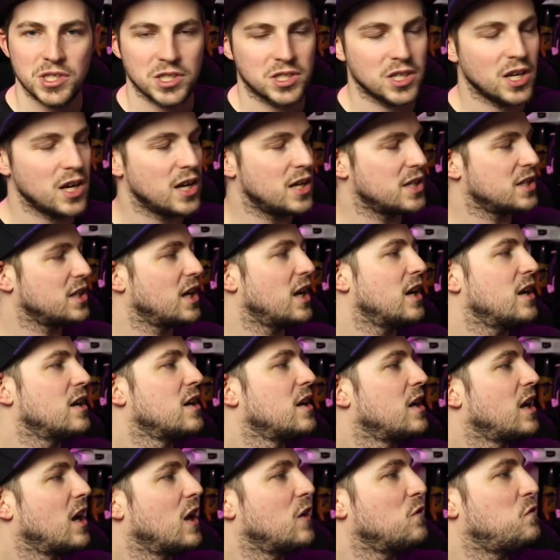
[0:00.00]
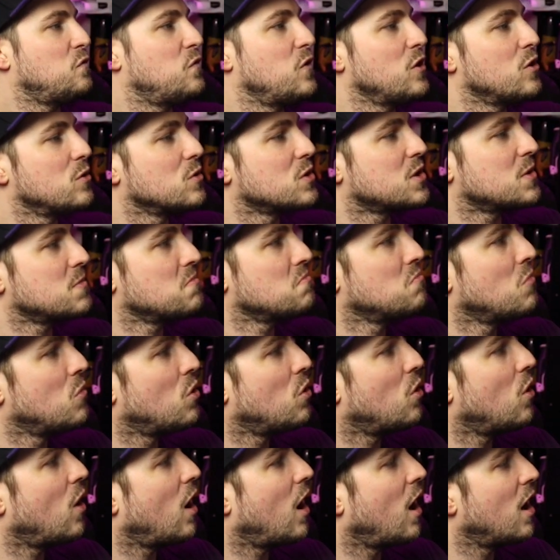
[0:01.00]
sturdier, it feels
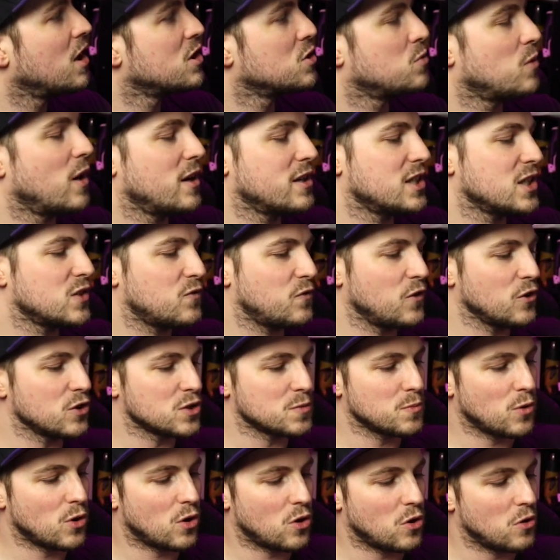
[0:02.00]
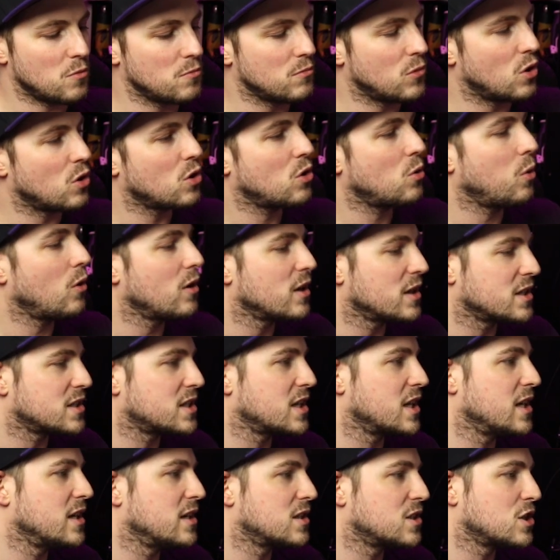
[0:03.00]
more harder wear, it just feels more
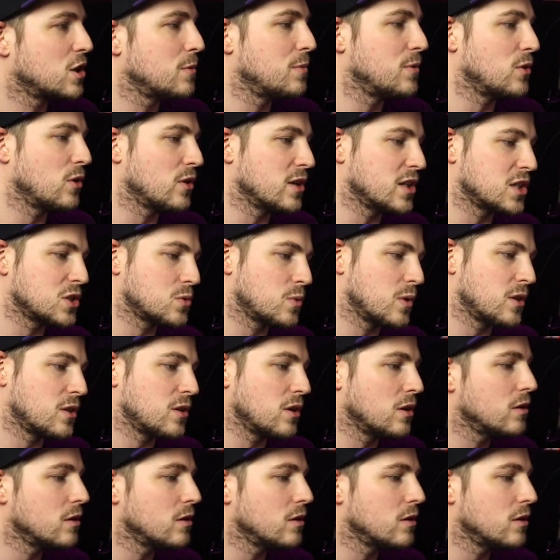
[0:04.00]
quality, to be honest with